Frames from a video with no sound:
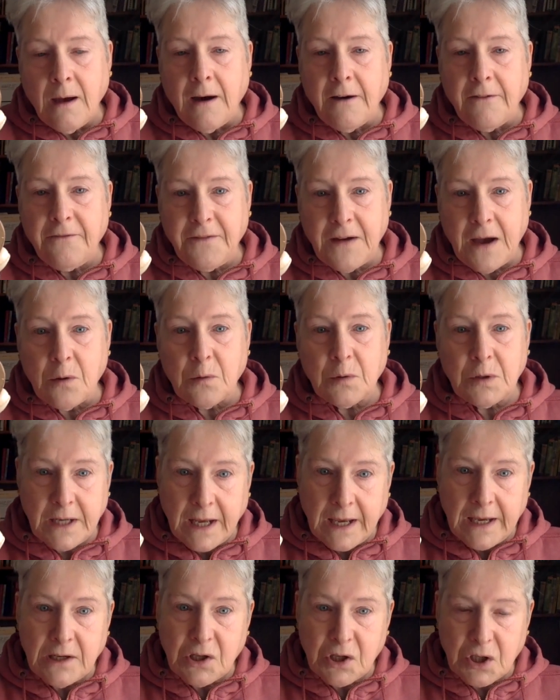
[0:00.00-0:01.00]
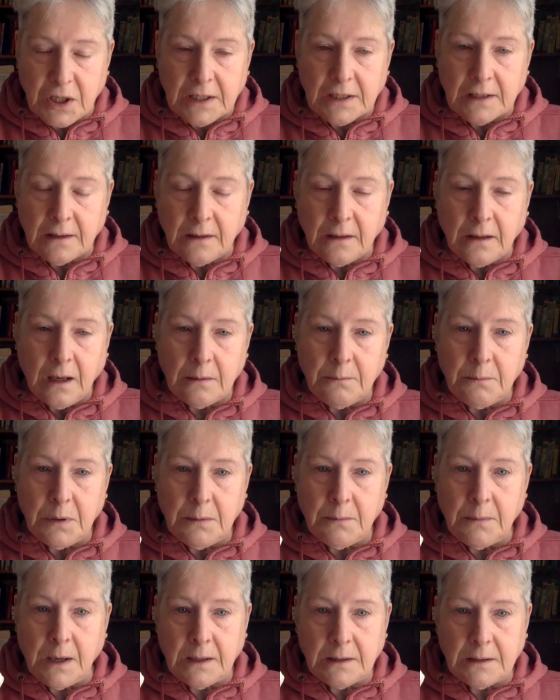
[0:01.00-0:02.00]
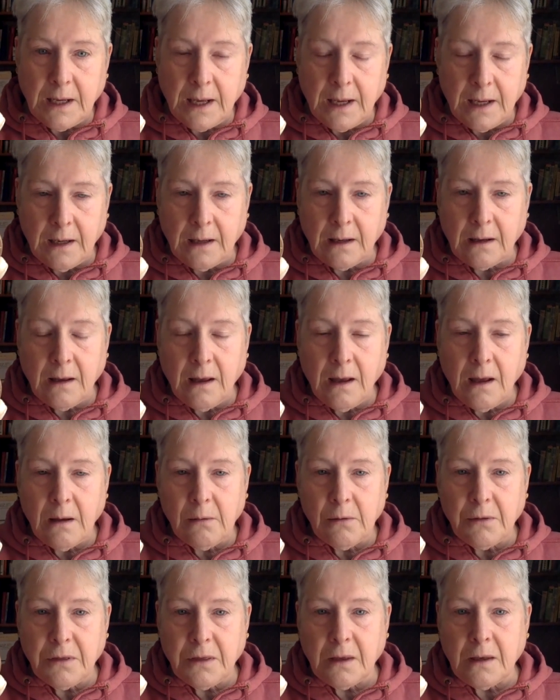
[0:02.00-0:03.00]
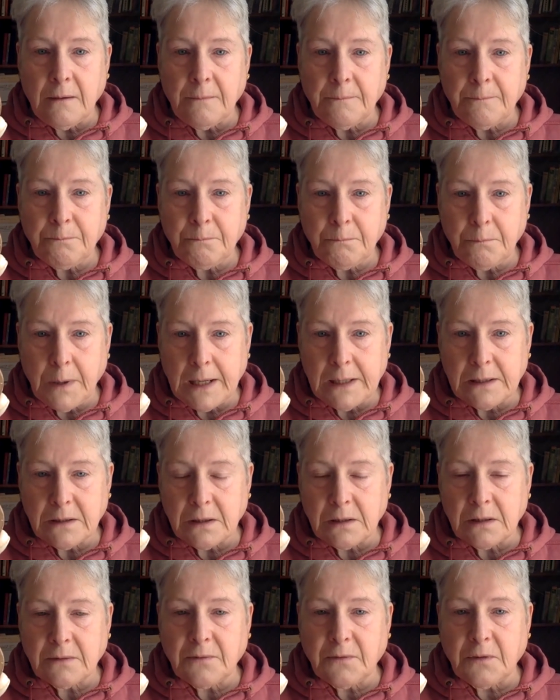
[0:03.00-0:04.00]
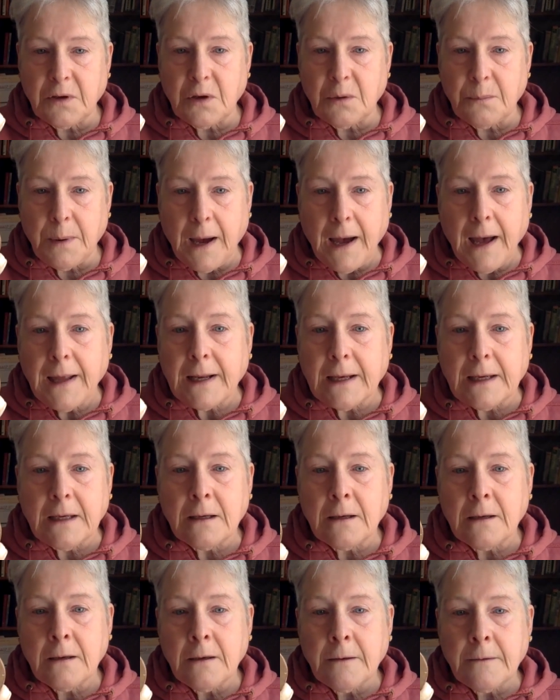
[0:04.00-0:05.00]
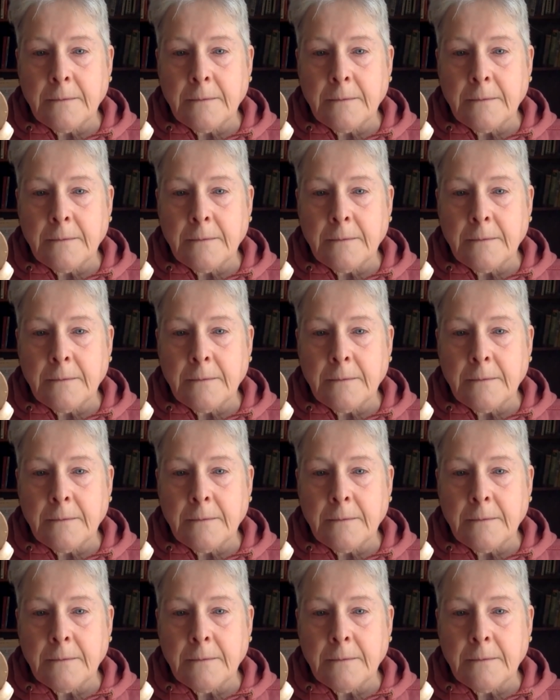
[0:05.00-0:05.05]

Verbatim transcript: a foundation can be maintaining a healthy basis for your body,